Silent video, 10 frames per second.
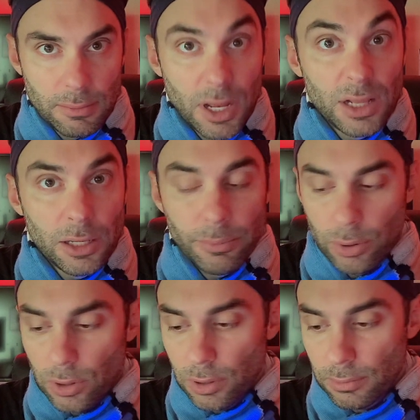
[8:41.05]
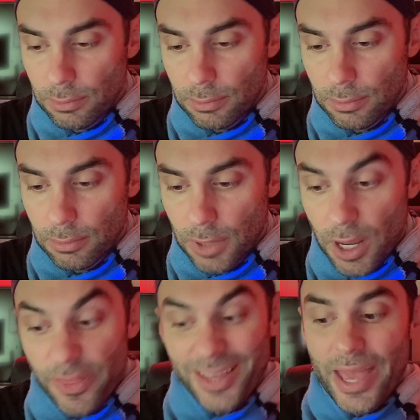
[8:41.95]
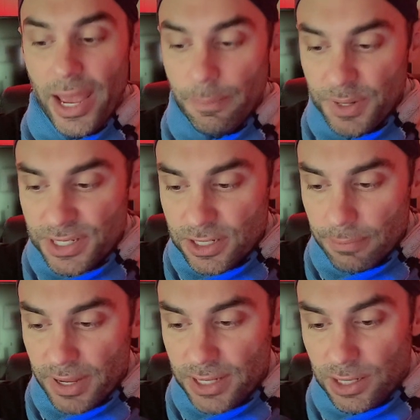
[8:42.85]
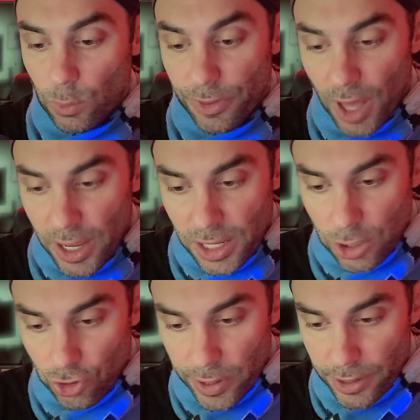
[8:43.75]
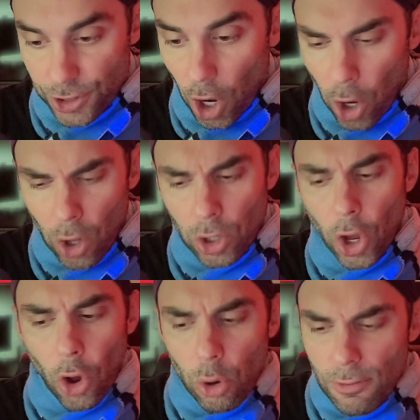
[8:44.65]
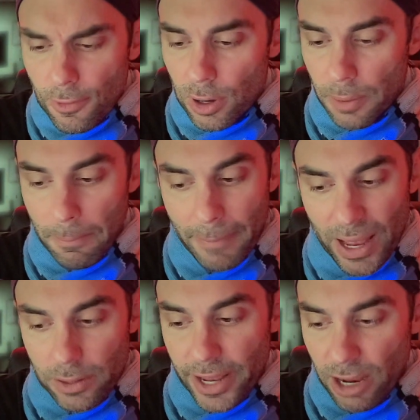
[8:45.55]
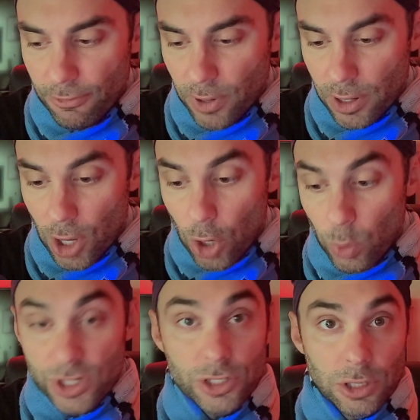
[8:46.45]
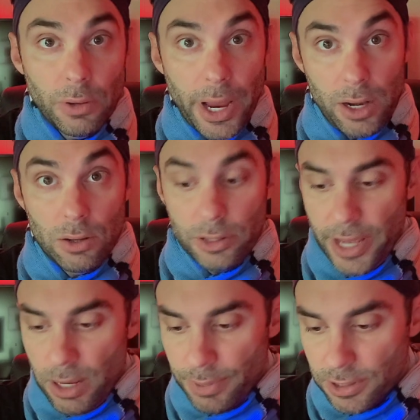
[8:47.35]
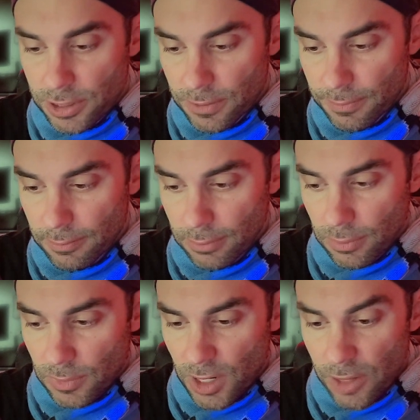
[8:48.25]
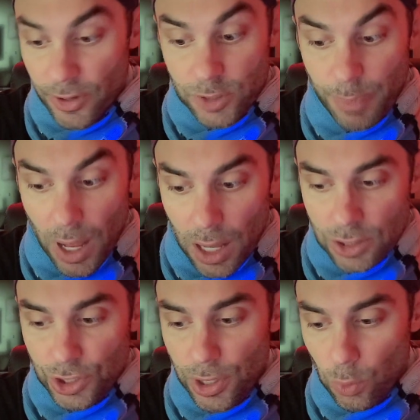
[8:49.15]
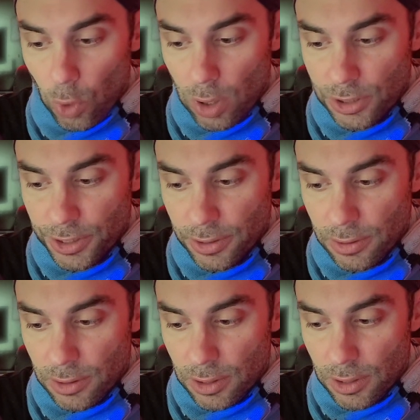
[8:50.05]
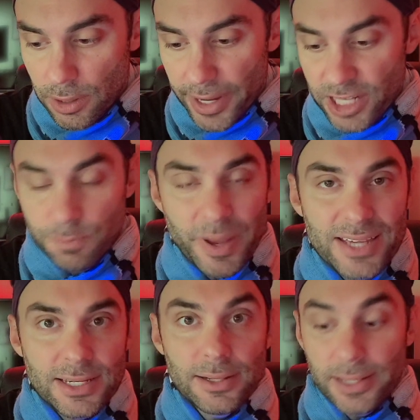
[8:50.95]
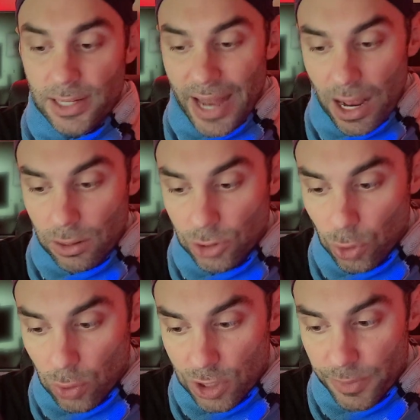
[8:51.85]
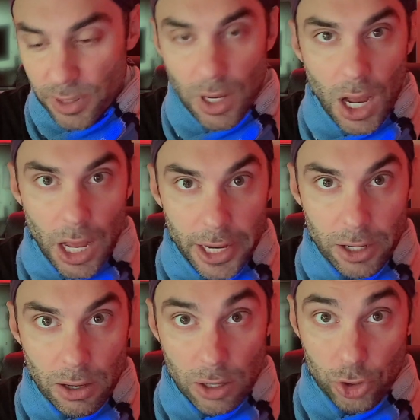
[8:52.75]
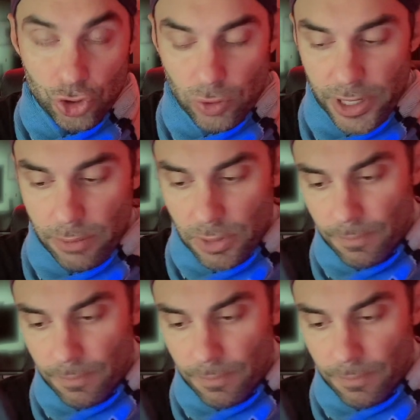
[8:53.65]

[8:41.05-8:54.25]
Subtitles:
liberal. The campus is amazing with hiking trails all over Mount Everett, which is located on campus. There's ponds you can walk to. It's basically an outdoorsman hiker dream.